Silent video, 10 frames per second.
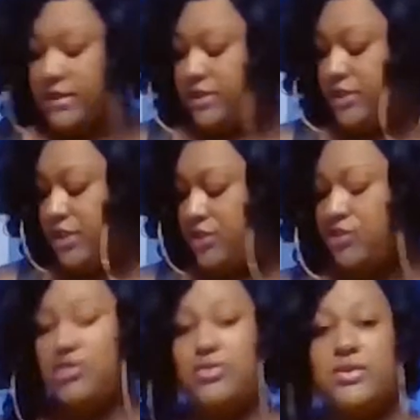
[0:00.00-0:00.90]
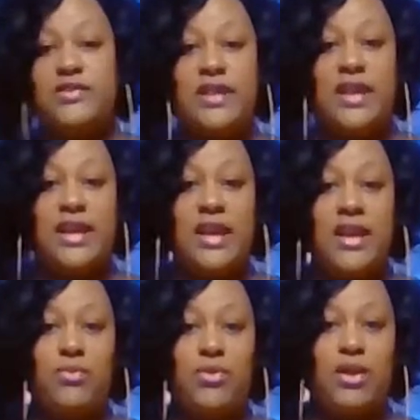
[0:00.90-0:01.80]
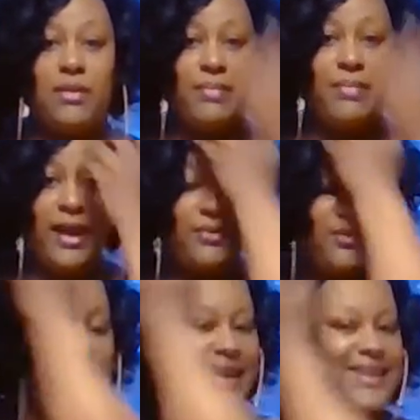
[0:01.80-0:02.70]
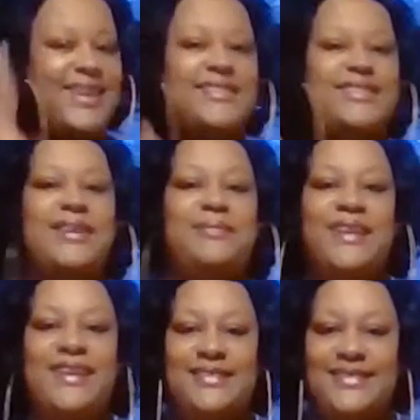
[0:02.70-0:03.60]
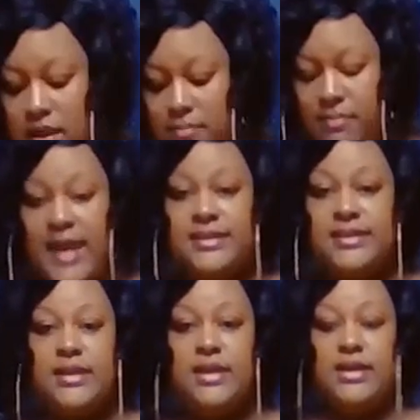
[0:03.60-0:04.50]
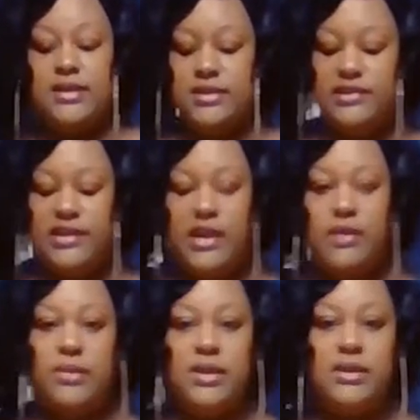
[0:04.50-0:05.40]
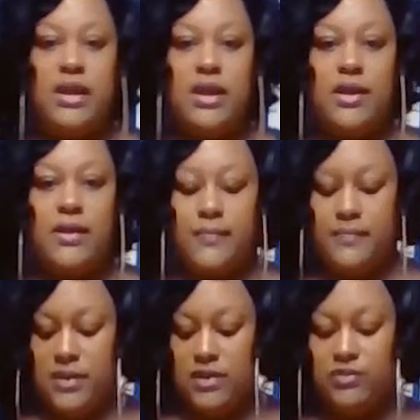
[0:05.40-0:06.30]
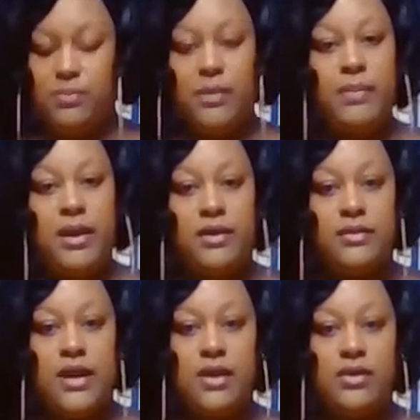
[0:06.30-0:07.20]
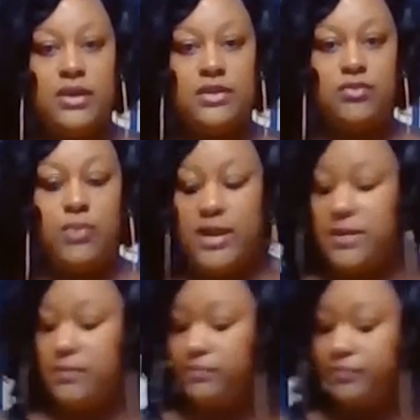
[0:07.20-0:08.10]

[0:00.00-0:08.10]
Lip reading: it continue to do its thing, and we'll come back with that next step, guys. The basa and the salmon is prepared now, it's ready.